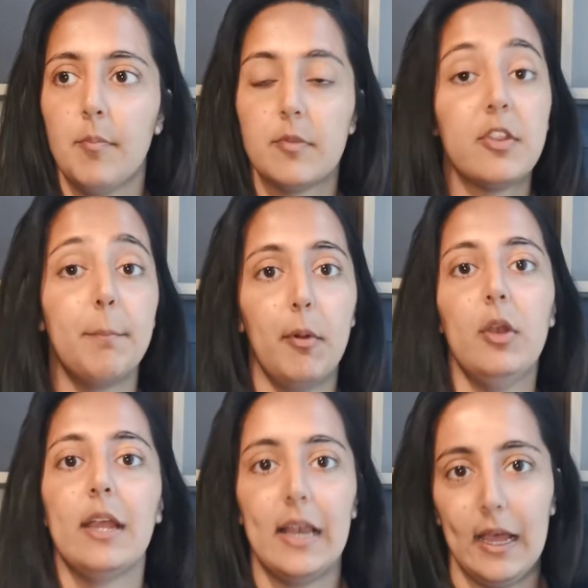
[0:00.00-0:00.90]

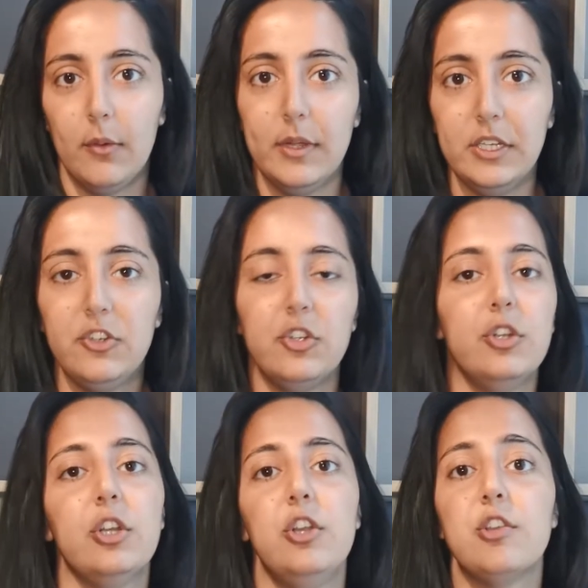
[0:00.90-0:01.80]
symbolic language,
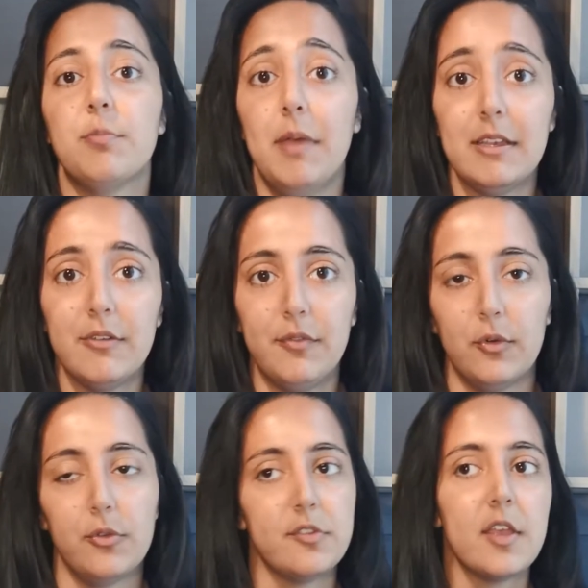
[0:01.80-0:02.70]
you can use
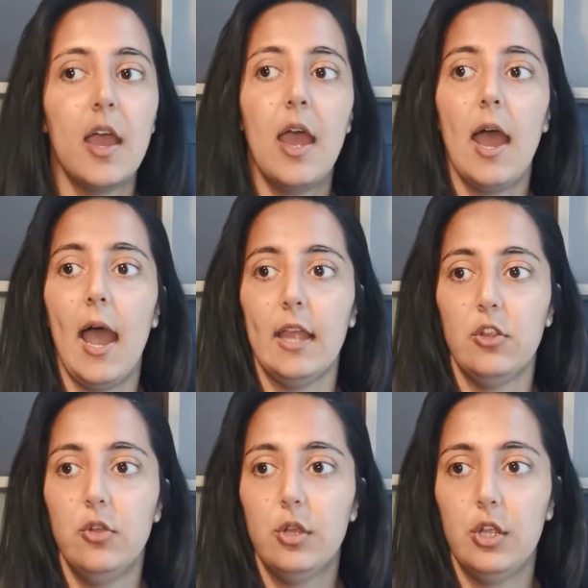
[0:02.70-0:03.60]
metaphors, and
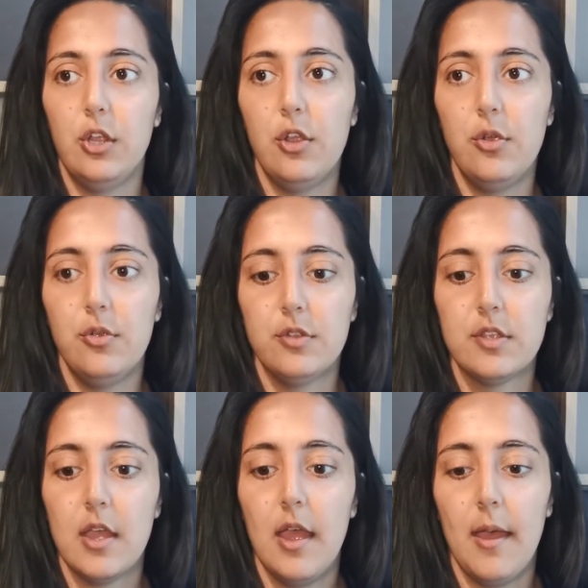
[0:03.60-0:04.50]
you can use
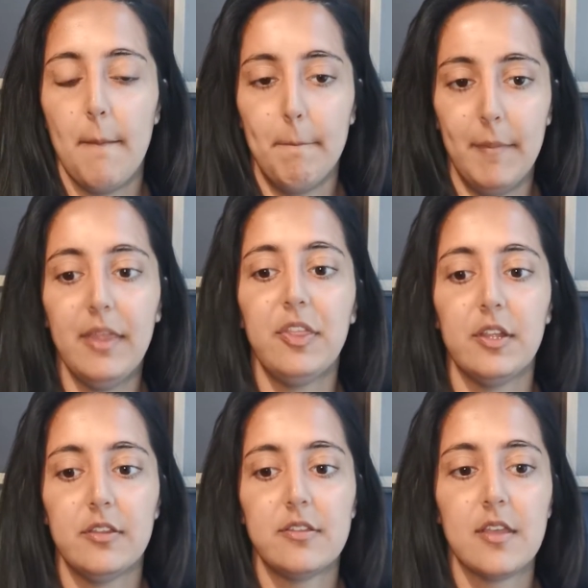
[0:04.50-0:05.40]

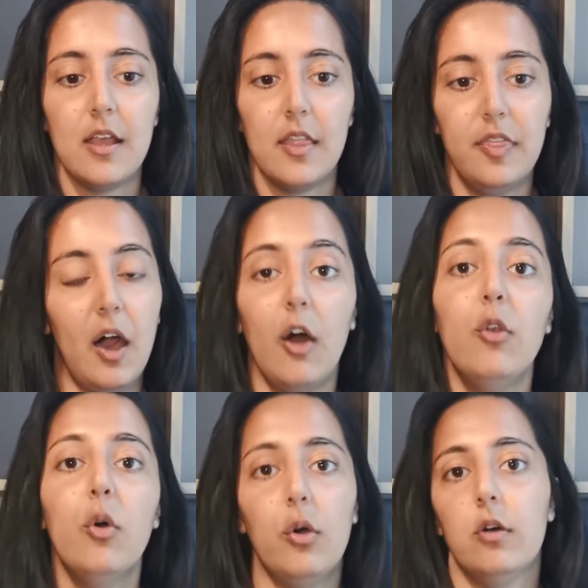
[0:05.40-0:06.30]
methods that are
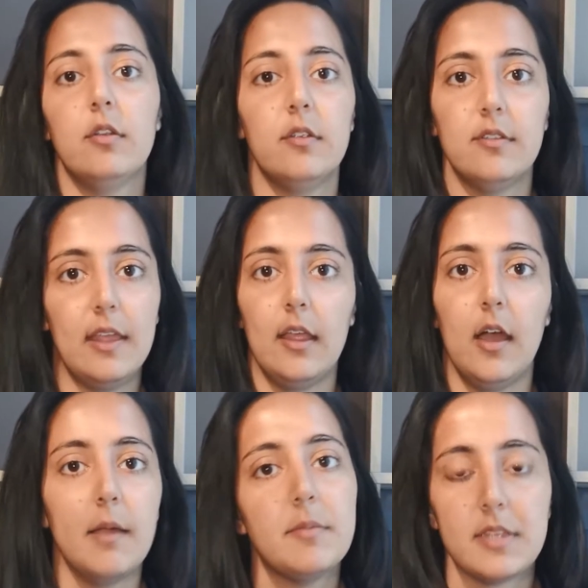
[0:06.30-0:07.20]
not saying
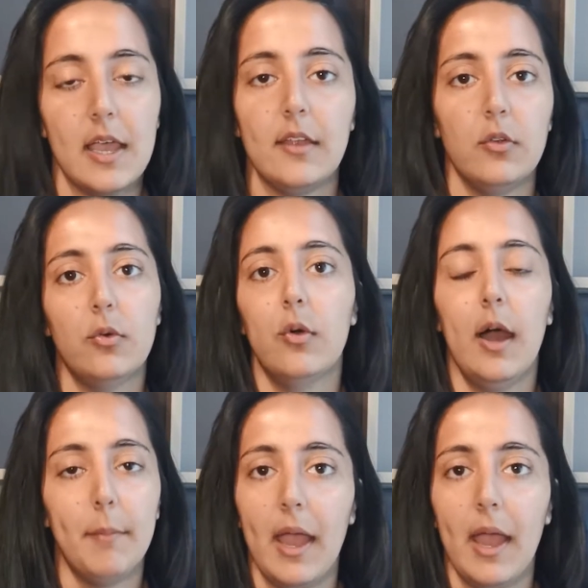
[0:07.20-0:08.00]
I'm sad or I'm